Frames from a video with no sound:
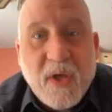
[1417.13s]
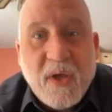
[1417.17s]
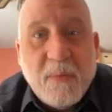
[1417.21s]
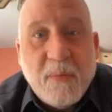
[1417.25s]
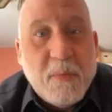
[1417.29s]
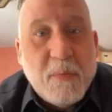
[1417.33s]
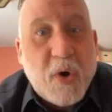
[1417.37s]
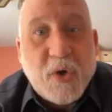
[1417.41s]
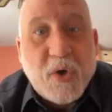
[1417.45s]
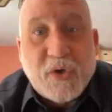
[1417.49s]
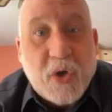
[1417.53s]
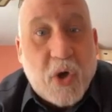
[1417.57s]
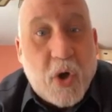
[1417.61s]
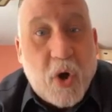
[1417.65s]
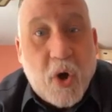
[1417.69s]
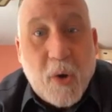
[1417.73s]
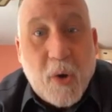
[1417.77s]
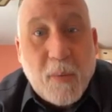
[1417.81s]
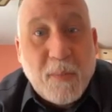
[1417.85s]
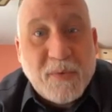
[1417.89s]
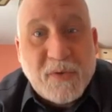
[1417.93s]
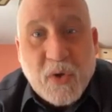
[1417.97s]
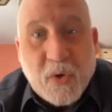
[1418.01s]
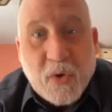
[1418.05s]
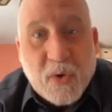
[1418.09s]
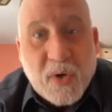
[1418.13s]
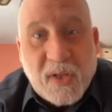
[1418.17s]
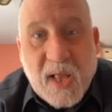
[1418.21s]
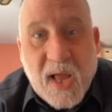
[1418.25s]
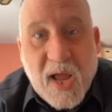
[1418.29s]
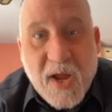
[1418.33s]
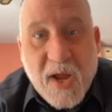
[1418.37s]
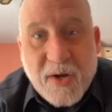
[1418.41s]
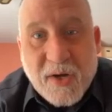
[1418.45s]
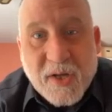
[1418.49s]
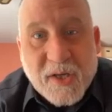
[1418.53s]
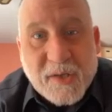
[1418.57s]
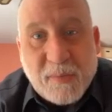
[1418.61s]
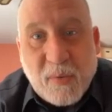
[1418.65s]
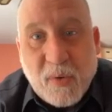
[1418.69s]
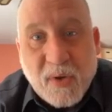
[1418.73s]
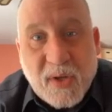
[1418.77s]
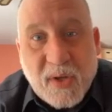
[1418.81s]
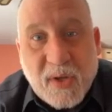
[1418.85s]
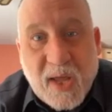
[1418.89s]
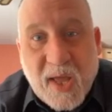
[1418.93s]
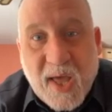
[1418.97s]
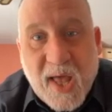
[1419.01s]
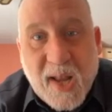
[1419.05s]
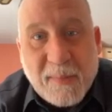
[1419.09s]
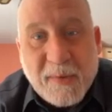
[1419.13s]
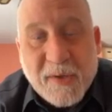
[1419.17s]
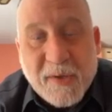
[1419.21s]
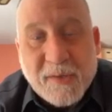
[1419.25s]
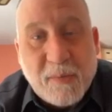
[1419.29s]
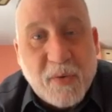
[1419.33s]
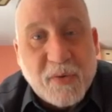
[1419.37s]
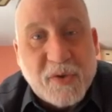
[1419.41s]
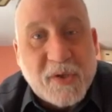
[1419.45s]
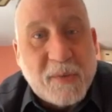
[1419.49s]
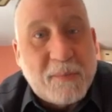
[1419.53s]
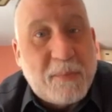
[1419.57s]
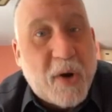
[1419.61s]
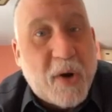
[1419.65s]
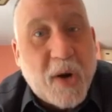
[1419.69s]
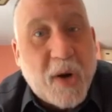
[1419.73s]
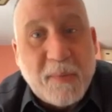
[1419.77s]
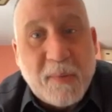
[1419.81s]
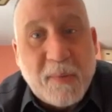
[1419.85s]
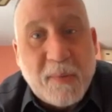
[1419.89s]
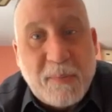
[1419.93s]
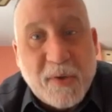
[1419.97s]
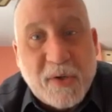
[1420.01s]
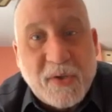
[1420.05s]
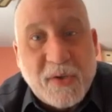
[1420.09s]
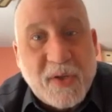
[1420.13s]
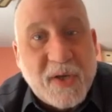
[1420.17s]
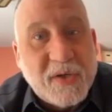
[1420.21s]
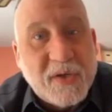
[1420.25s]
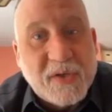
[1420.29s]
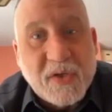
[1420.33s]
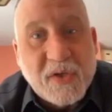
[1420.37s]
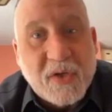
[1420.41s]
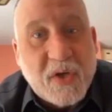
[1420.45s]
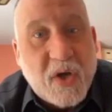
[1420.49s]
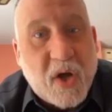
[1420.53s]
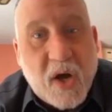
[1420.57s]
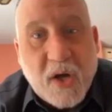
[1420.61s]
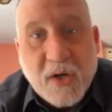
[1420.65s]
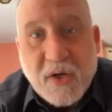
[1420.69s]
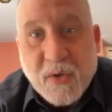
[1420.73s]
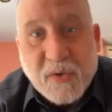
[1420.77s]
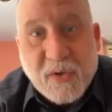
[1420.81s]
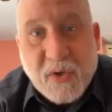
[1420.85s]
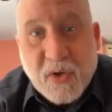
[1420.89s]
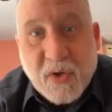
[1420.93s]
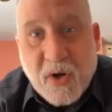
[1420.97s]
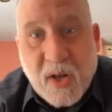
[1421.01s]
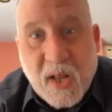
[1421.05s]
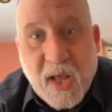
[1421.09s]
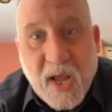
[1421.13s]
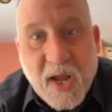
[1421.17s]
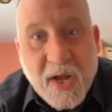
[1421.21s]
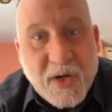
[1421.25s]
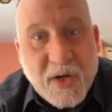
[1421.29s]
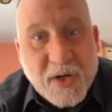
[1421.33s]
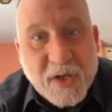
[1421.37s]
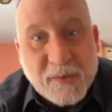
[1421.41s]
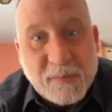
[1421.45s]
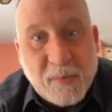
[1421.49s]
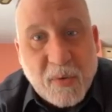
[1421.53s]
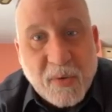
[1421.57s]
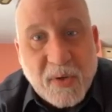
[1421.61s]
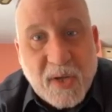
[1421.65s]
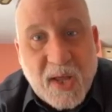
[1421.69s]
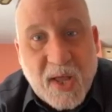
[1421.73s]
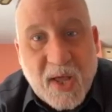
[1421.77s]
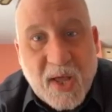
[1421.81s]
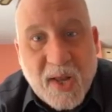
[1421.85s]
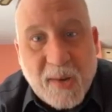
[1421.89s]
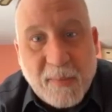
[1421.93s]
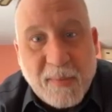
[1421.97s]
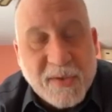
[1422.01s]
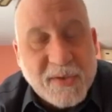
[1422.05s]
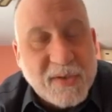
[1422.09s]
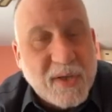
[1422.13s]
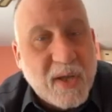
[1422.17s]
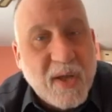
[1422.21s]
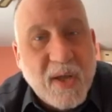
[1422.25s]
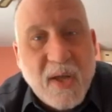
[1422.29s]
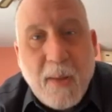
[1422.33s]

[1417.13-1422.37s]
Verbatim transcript: Most homes don't allow you to smoke cannabis. Most apartment buildings and condos don't allow you to smoke cannabis.